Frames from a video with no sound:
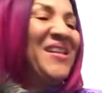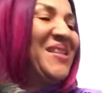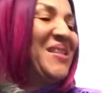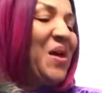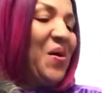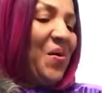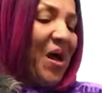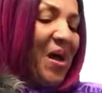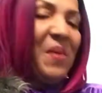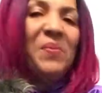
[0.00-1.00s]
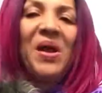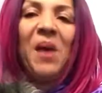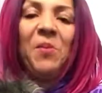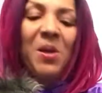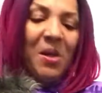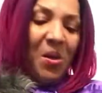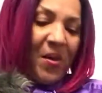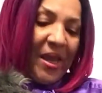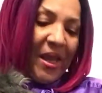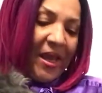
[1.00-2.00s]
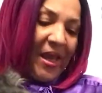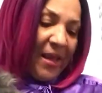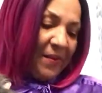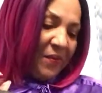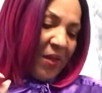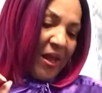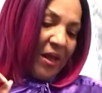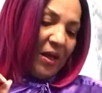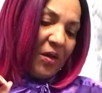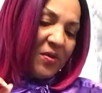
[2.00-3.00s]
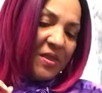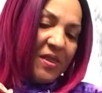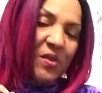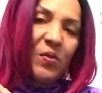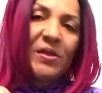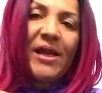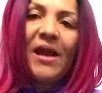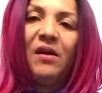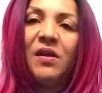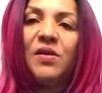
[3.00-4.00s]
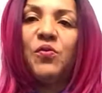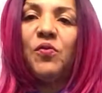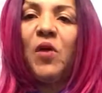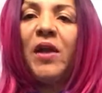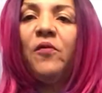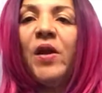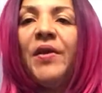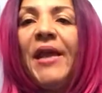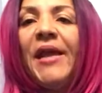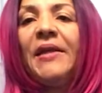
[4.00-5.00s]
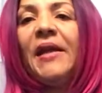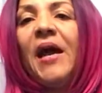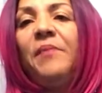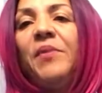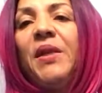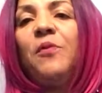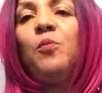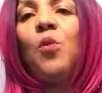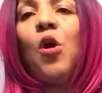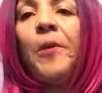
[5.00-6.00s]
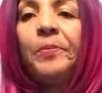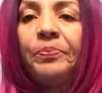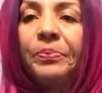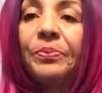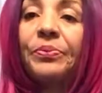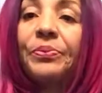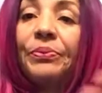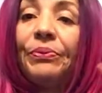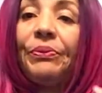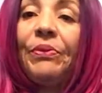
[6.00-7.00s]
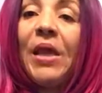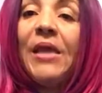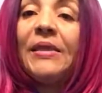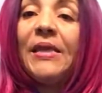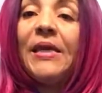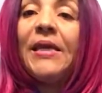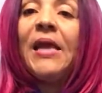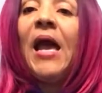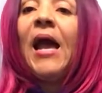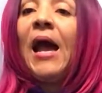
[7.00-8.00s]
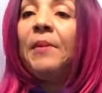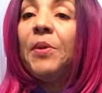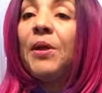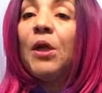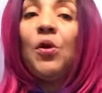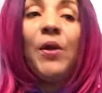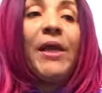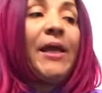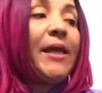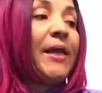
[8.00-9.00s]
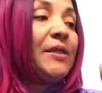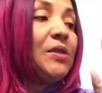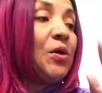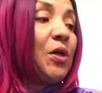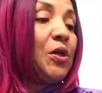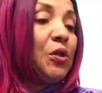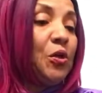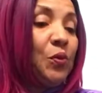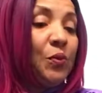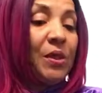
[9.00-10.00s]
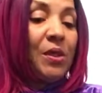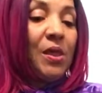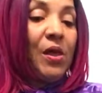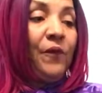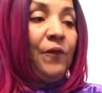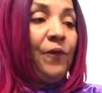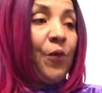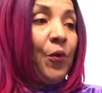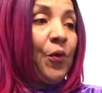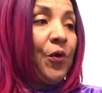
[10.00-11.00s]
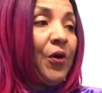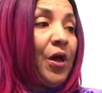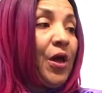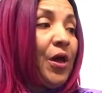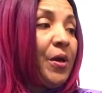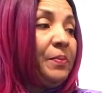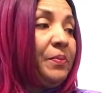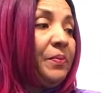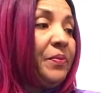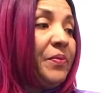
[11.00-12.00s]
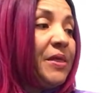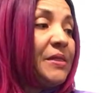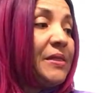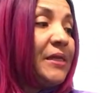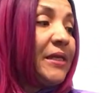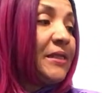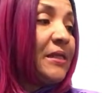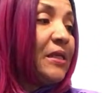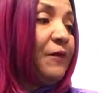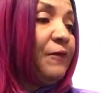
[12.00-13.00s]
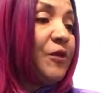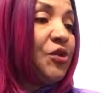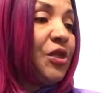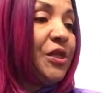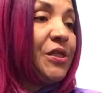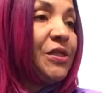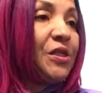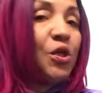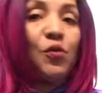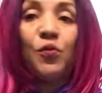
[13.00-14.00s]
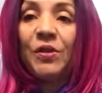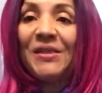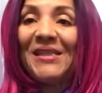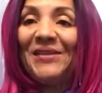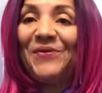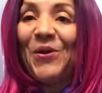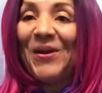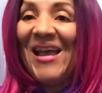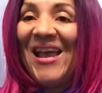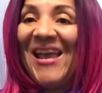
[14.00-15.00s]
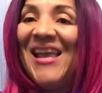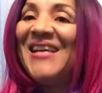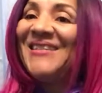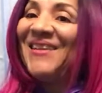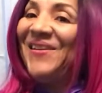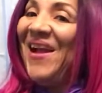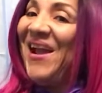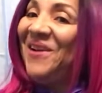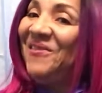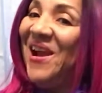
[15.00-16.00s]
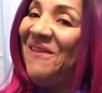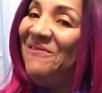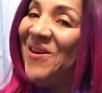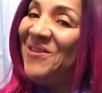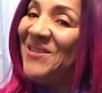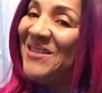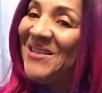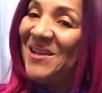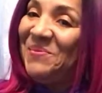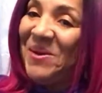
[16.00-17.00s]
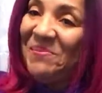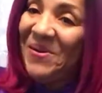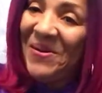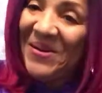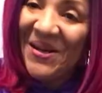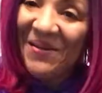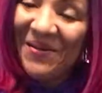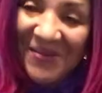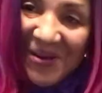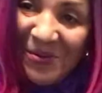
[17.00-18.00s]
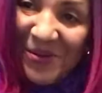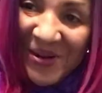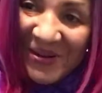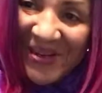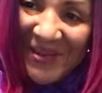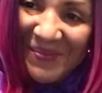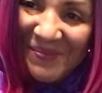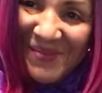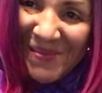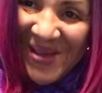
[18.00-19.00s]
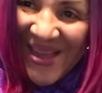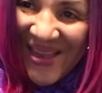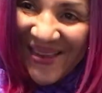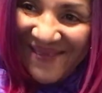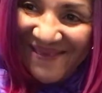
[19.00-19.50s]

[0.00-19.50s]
so, uh, but I'm going to go ahead and, and close this one down because we're right around the eight, nine minute mark. And then I'm going to go ahead and start a new one for um, this next stuff, which is the Goodwill stuff, okay? So hang around, folks. It's going to be more. Don't, don't worry. Bye-bye.